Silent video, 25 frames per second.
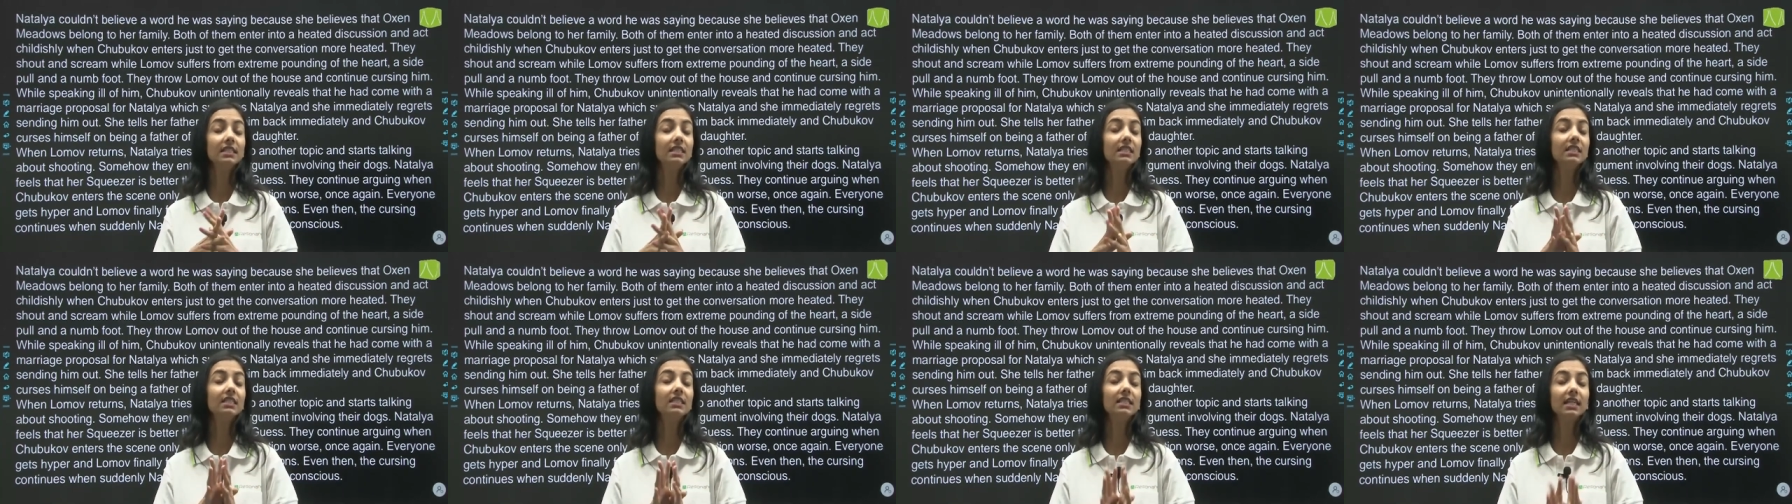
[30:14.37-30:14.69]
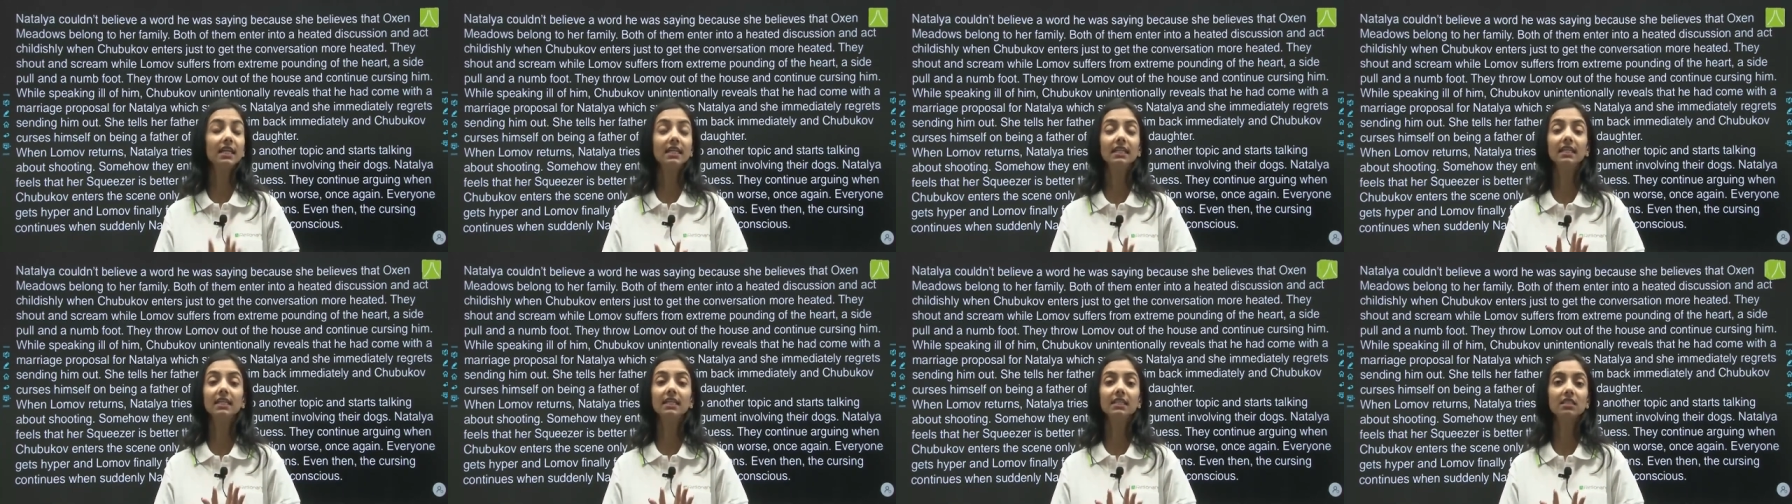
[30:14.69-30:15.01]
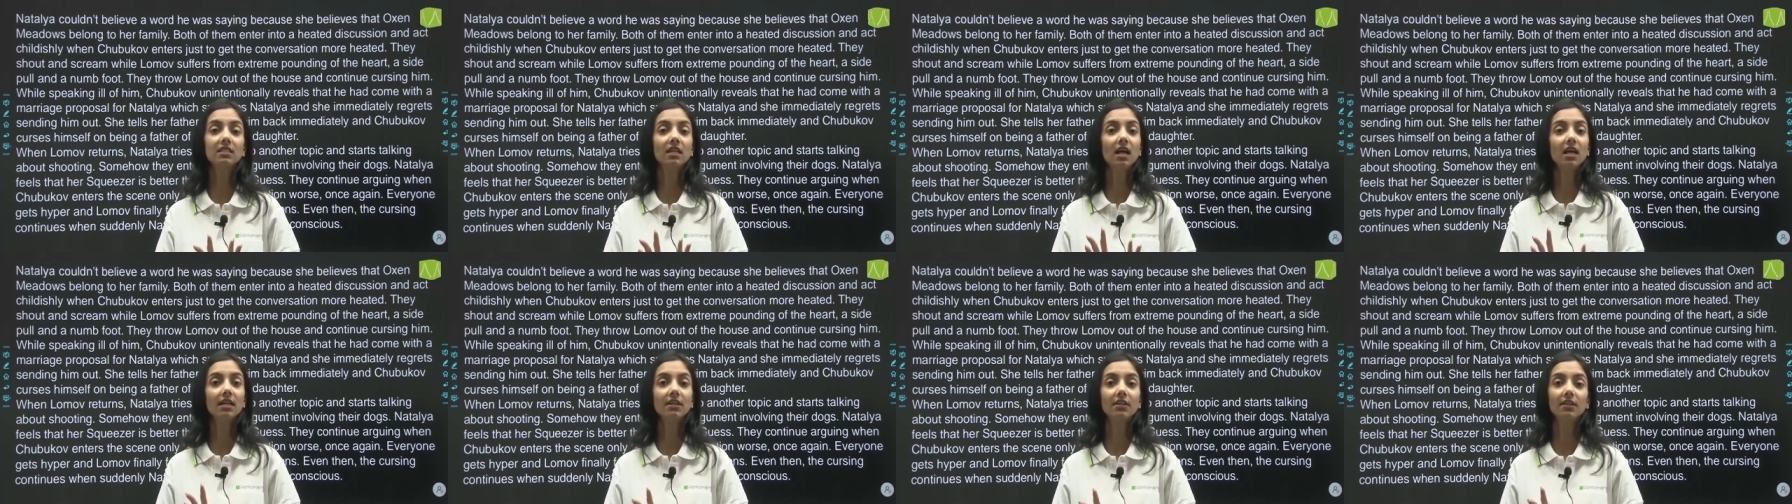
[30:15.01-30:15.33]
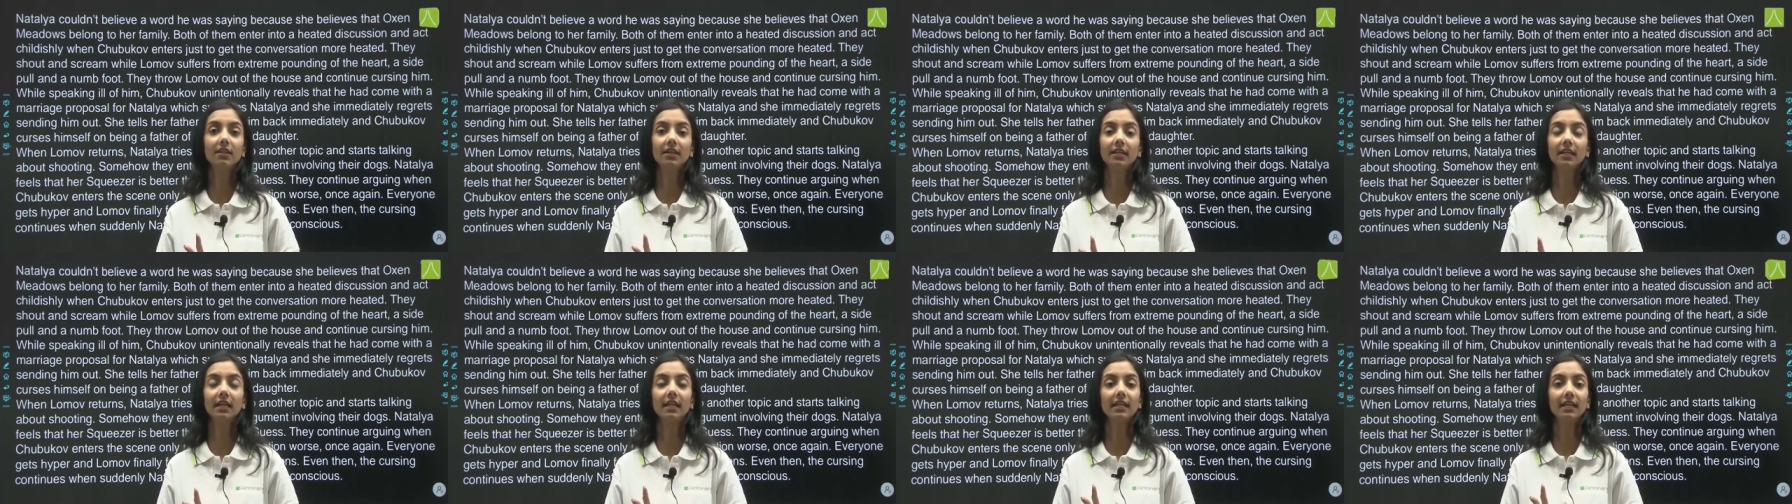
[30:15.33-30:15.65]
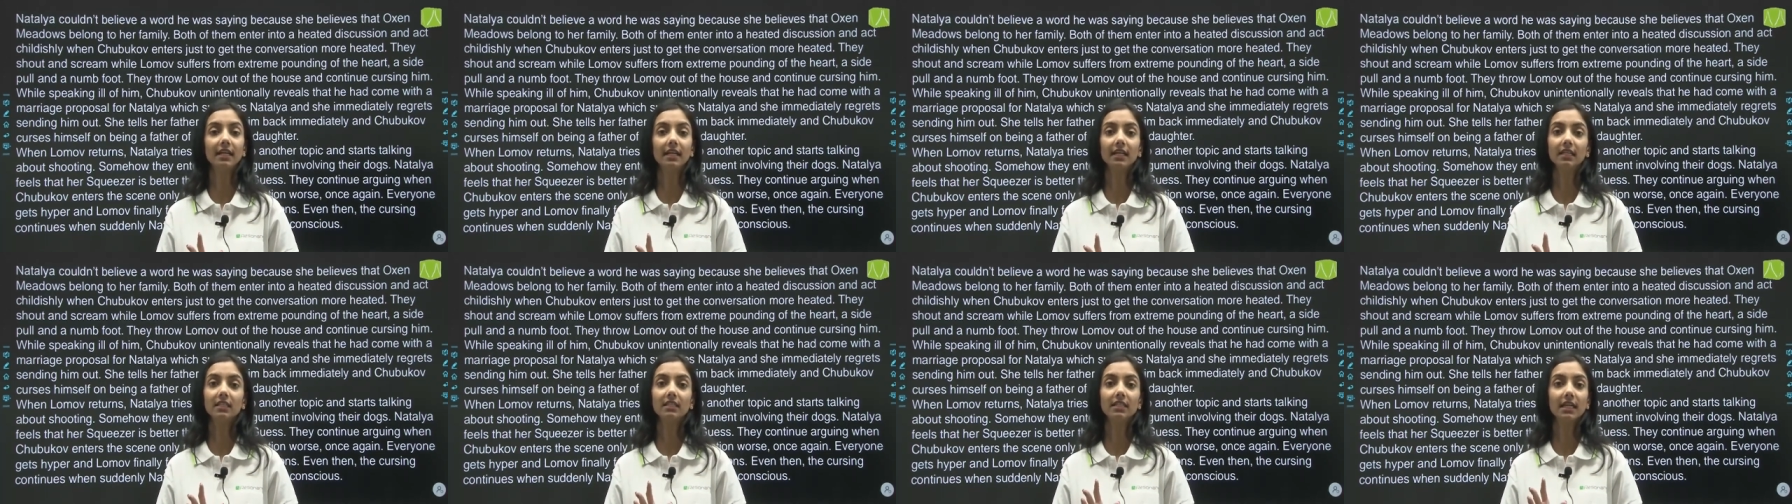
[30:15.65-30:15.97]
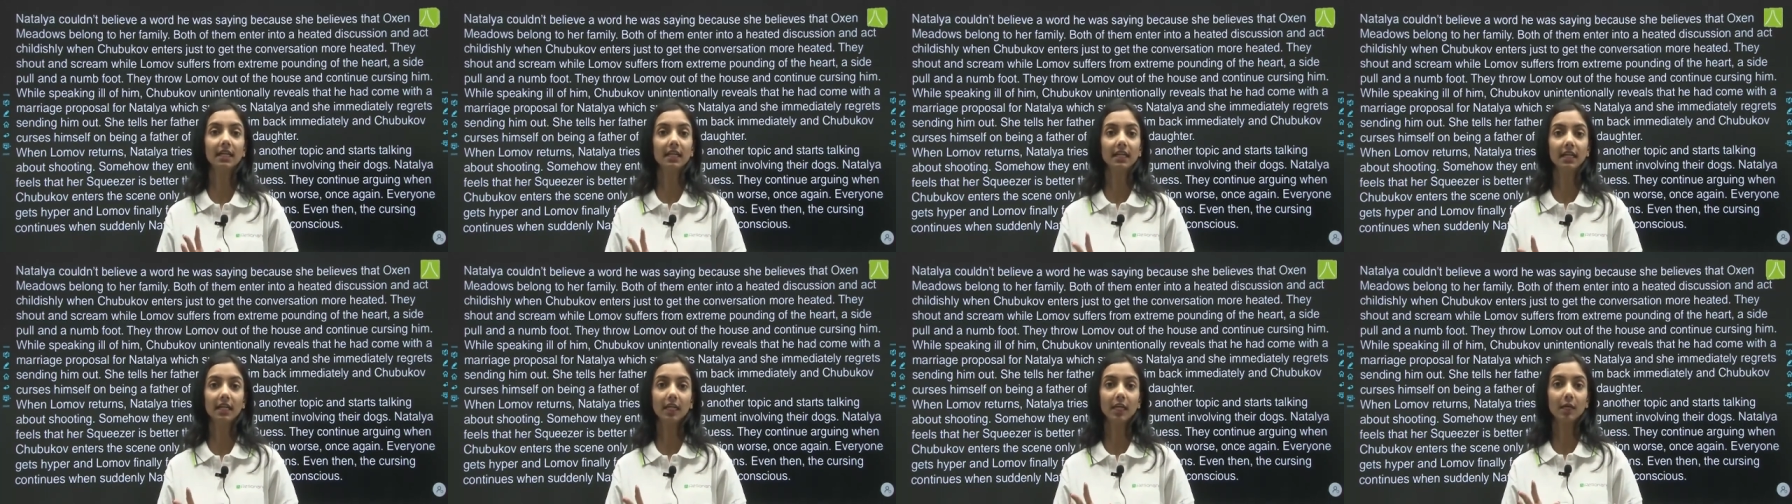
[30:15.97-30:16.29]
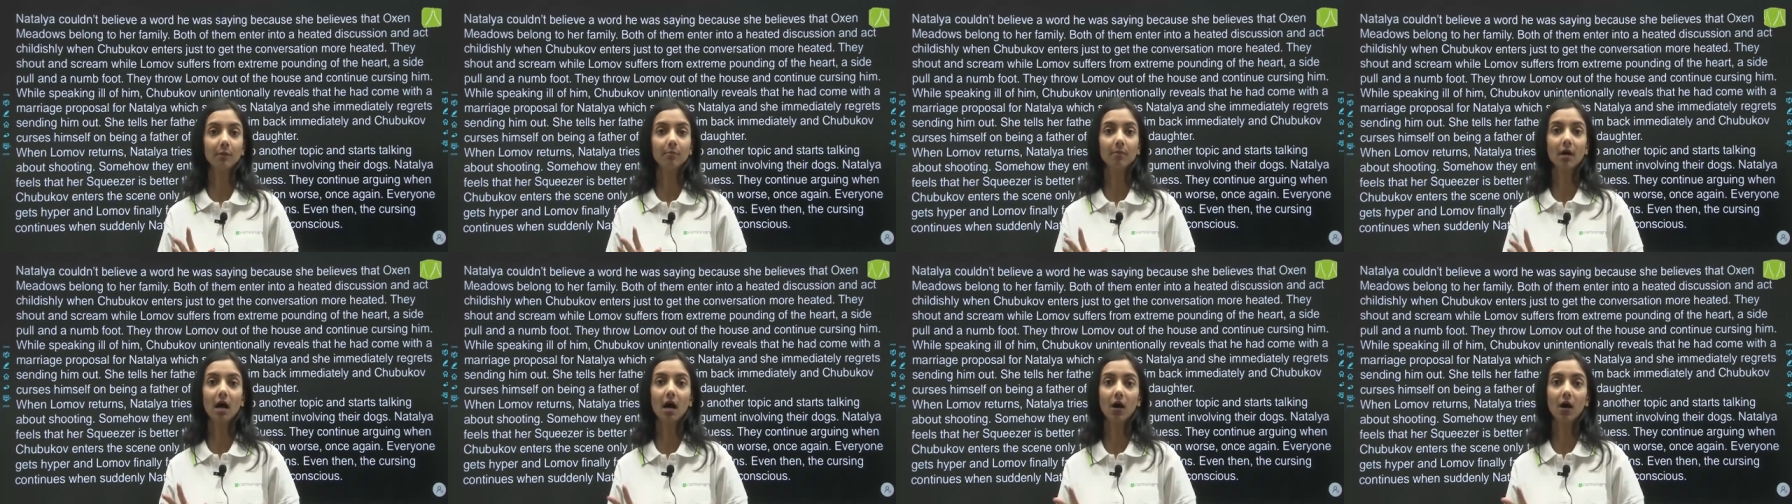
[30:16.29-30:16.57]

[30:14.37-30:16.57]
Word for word: instantly starts regretting sending him